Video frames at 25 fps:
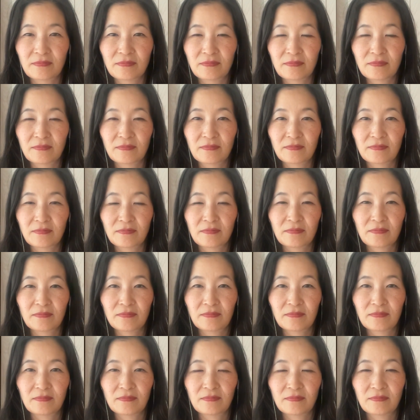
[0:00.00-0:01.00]

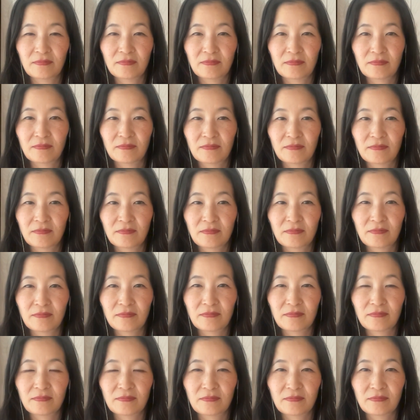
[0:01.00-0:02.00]

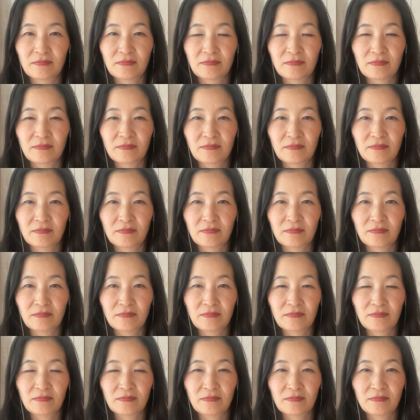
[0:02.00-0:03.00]

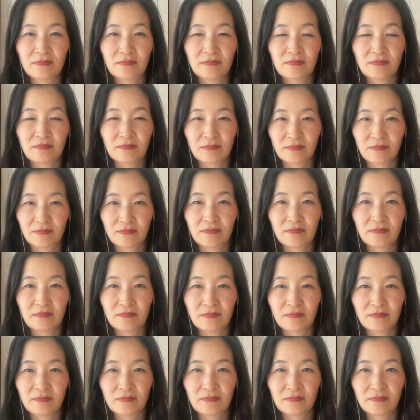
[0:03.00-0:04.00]

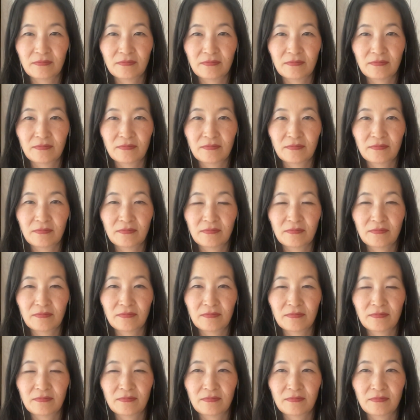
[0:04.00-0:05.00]

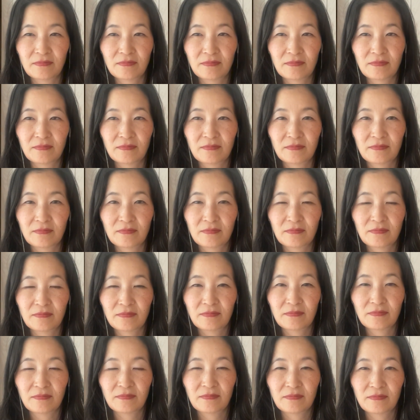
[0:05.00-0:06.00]

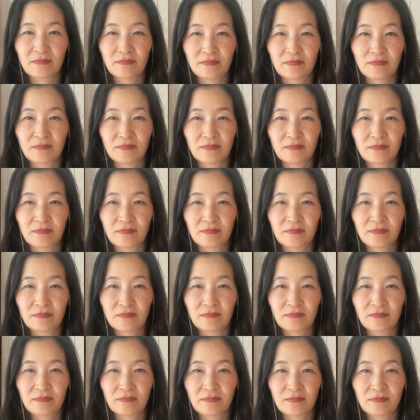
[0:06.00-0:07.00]

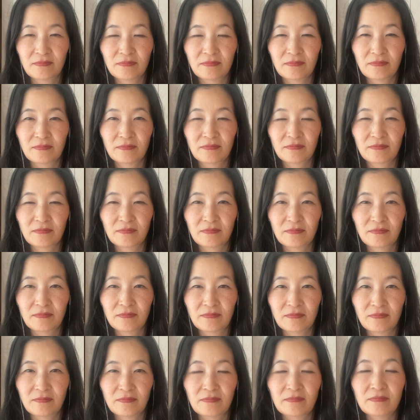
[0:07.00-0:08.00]
[no speech]